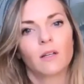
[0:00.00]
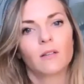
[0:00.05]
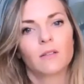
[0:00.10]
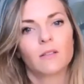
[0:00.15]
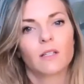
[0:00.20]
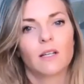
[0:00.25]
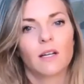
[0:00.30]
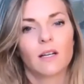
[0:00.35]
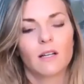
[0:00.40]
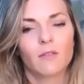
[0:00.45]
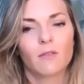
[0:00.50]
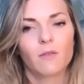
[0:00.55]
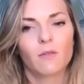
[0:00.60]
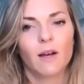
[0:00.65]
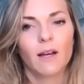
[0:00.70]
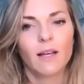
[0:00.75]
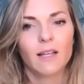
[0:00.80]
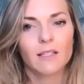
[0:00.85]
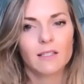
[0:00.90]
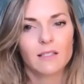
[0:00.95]
to kind of,
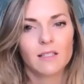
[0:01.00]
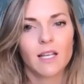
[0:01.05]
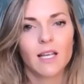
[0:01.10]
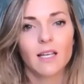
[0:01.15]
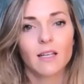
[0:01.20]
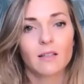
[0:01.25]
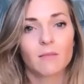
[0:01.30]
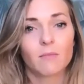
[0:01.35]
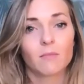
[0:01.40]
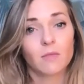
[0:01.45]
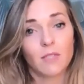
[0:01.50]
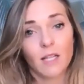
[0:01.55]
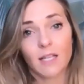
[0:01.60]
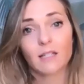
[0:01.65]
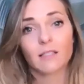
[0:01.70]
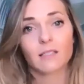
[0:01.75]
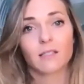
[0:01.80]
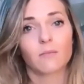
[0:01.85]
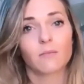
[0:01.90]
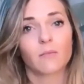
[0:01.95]
I guess,
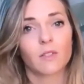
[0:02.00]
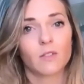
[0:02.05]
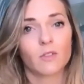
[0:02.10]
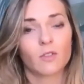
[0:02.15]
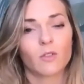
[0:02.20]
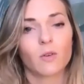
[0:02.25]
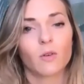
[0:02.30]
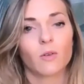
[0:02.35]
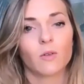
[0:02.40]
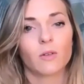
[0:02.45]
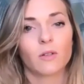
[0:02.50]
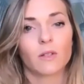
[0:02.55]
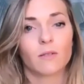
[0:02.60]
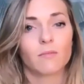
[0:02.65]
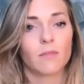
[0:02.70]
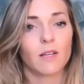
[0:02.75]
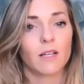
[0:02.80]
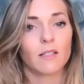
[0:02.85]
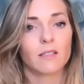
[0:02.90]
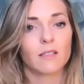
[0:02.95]
take some control,
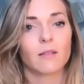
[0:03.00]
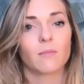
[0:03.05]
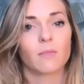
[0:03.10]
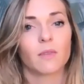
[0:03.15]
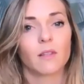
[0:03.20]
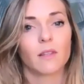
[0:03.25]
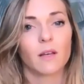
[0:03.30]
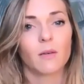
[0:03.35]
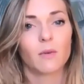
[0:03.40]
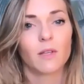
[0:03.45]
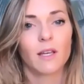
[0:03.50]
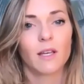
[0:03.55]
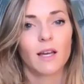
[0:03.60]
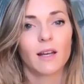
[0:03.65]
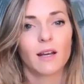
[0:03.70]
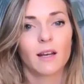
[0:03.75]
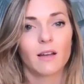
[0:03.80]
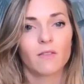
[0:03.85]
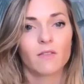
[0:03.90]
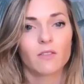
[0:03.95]
and that's something that we
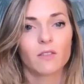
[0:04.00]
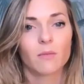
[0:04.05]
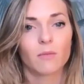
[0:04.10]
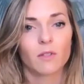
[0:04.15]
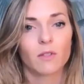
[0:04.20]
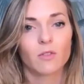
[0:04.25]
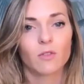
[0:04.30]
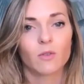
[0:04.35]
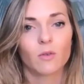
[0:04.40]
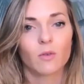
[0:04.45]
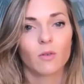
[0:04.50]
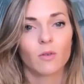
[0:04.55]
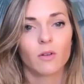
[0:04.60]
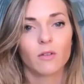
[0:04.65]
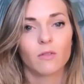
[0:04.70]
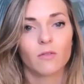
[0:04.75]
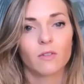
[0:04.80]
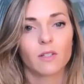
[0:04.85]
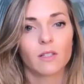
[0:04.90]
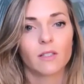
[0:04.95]
can have some control
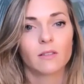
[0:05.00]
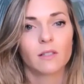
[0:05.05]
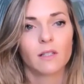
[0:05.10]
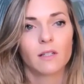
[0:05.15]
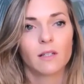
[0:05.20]
over,